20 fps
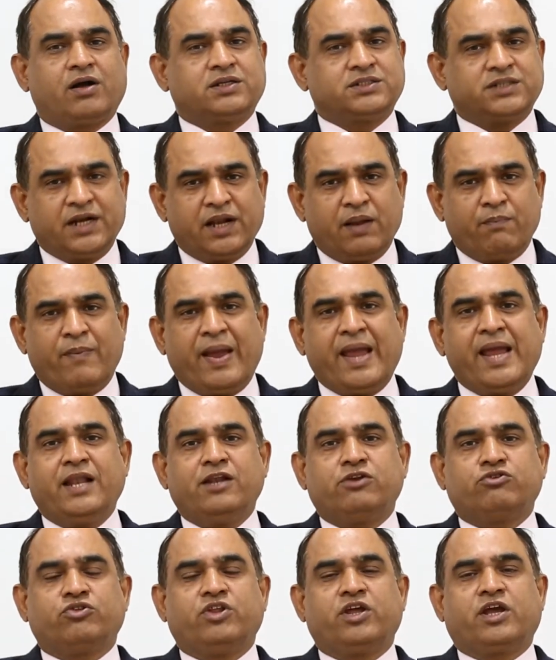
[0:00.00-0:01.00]
send a
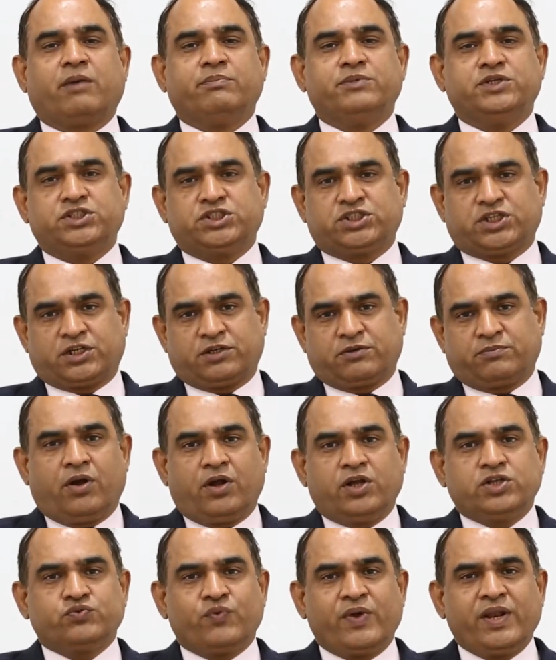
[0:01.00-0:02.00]
mail to the commission.
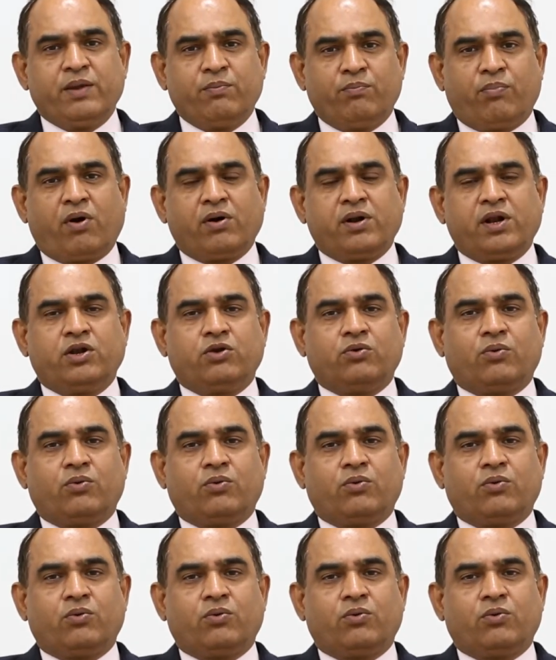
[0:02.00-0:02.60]
It's very important